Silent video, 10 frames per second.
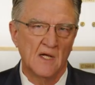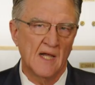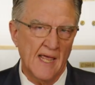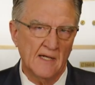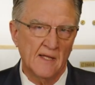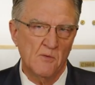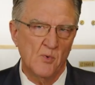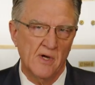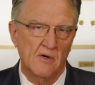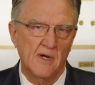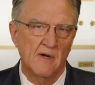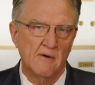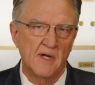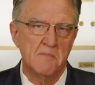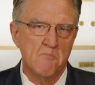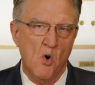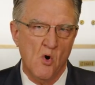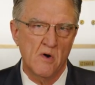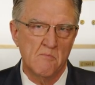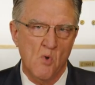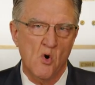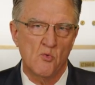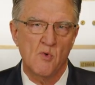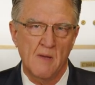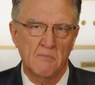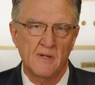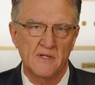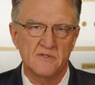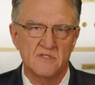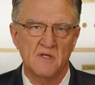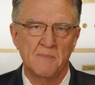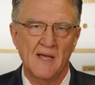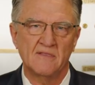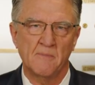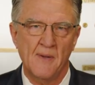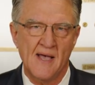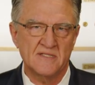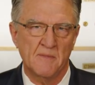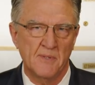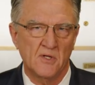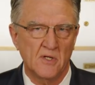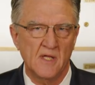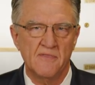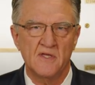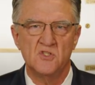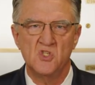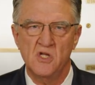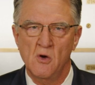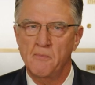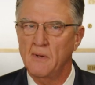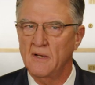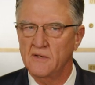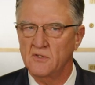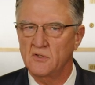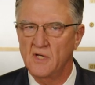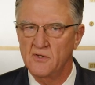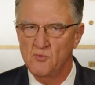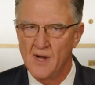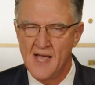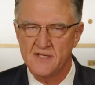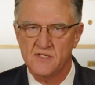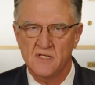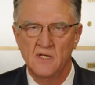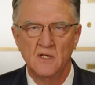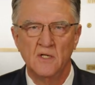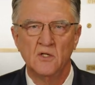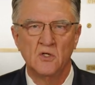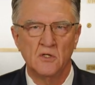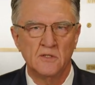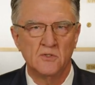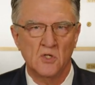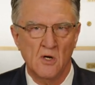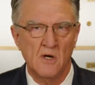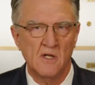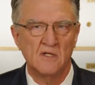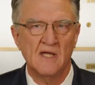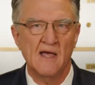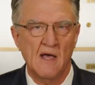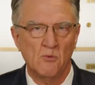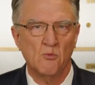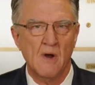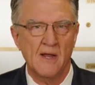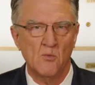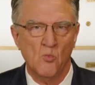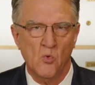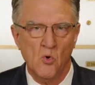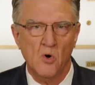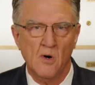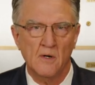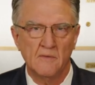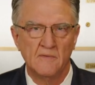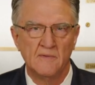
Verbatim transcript: Lately, we are hearing more and more rumblings about the possibility that geopolitical unrest could turn into outright war.